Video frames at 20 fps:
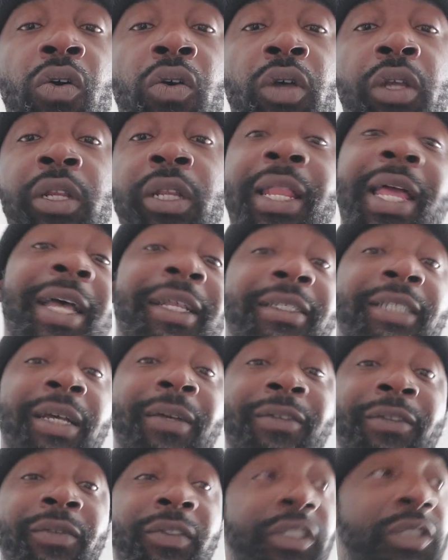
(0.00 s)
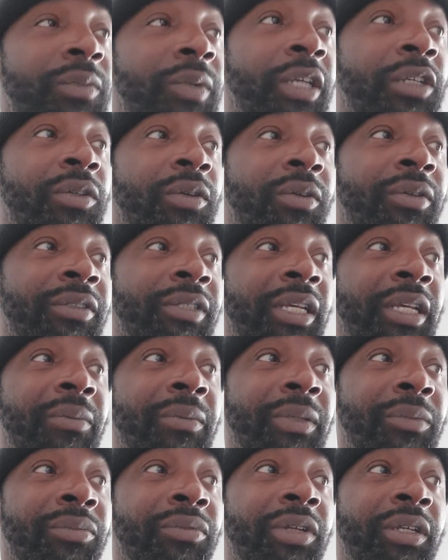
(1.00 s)
and a lot of times the reason why you always hear
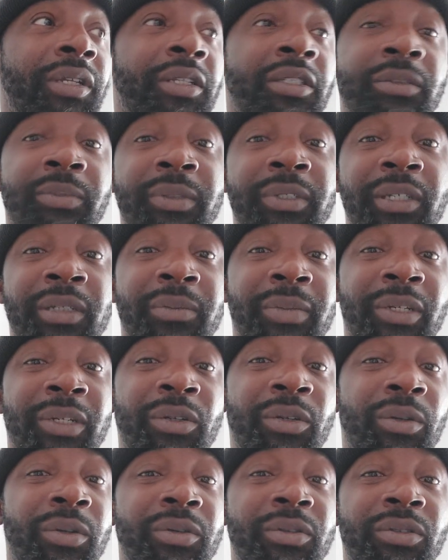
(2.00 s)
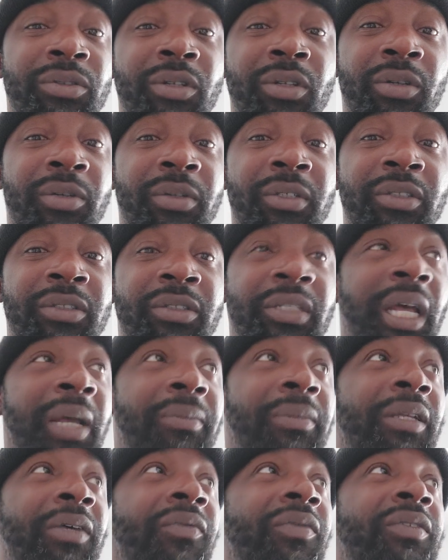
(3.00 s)
me breathing is because my nose is always
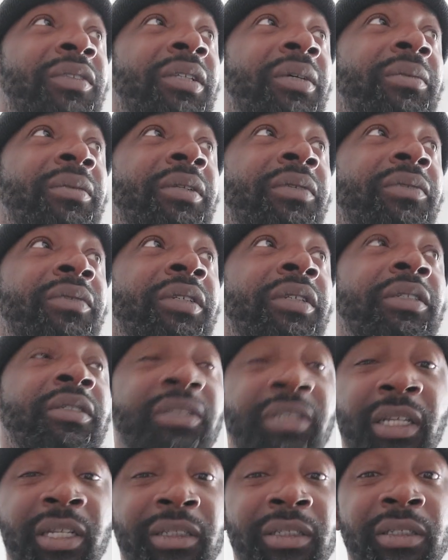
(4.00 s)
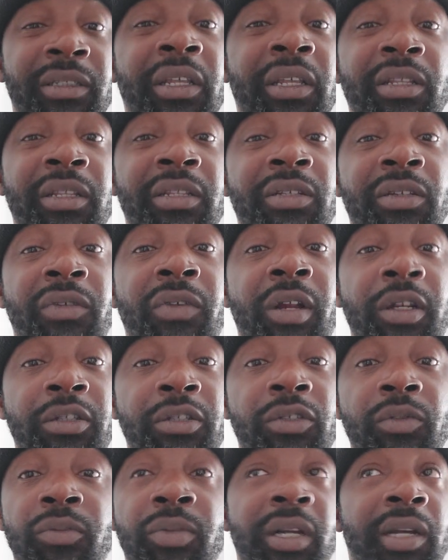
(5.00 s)
stopped up for some dumb reason. That's another
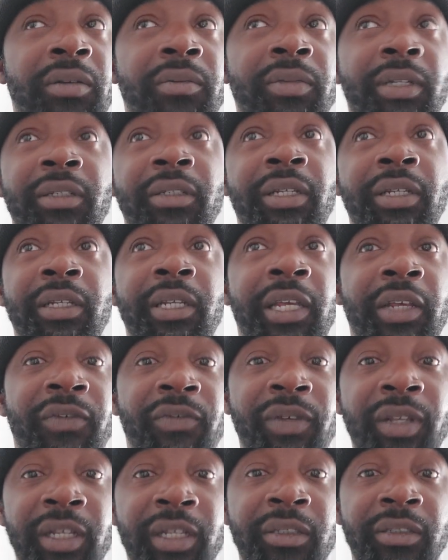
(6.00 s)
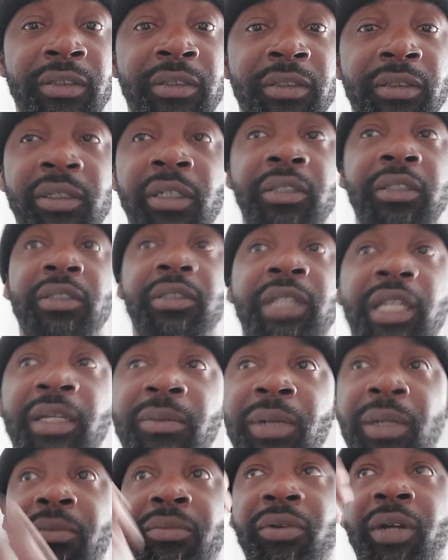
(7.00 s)
neurological problem that they can't fix because it's
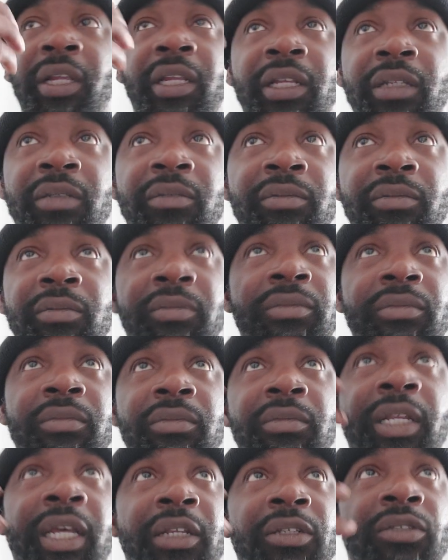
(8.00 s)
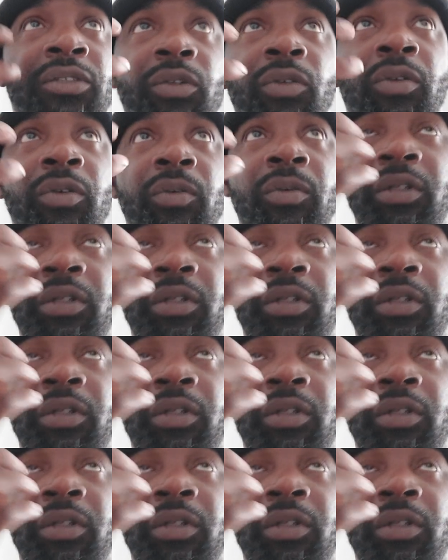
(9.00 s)
like my brain not doing